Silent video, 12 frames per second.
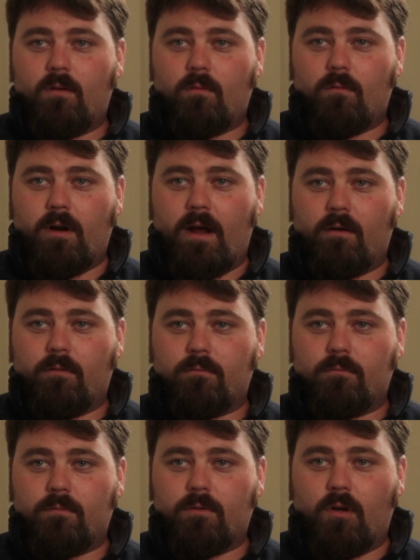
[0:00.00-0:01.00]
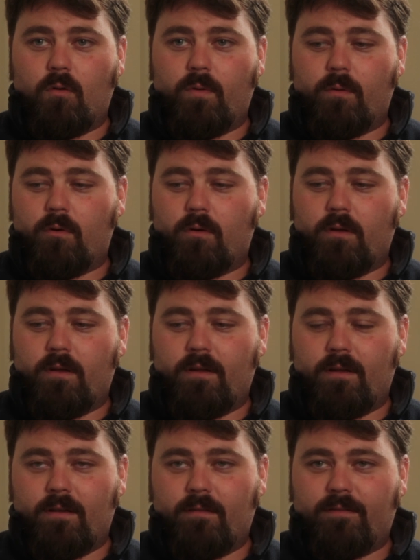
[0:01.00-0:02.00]
were how, we were
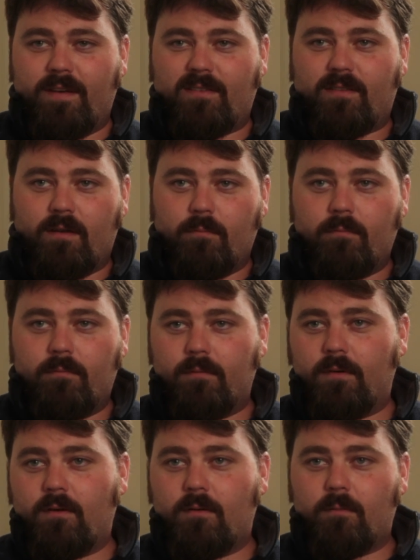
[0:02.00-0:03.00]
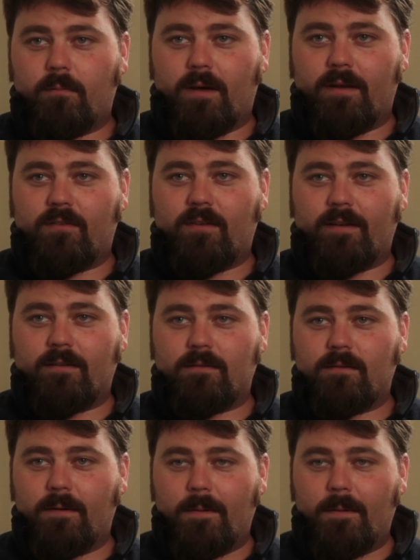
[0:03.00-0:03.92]
infested by Satan.